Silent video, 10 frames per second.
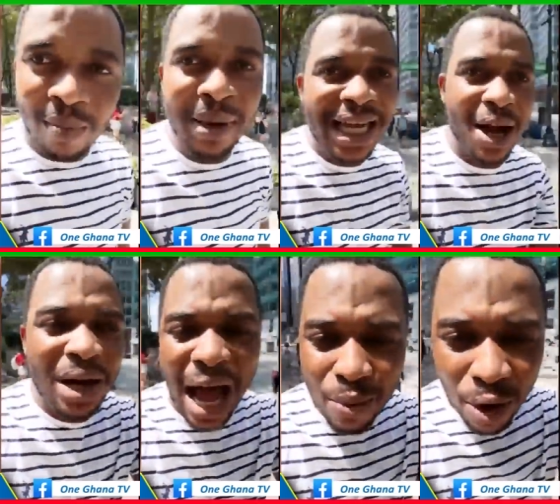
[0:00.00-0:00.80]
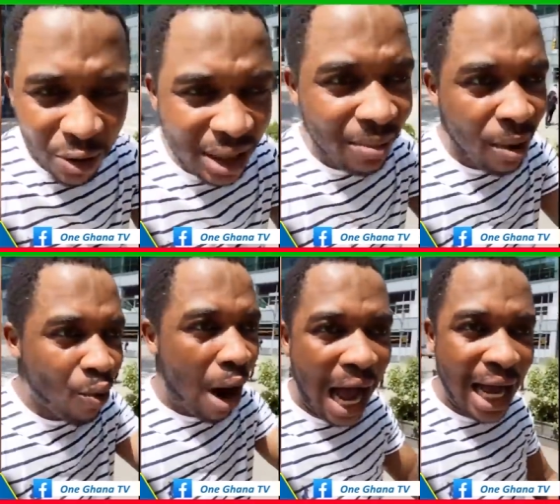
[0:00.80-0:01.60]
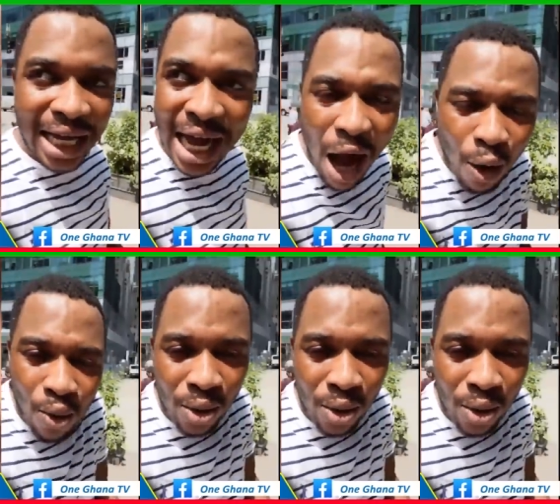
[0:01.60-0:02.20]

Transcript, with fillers: Make a crab or furnace. How?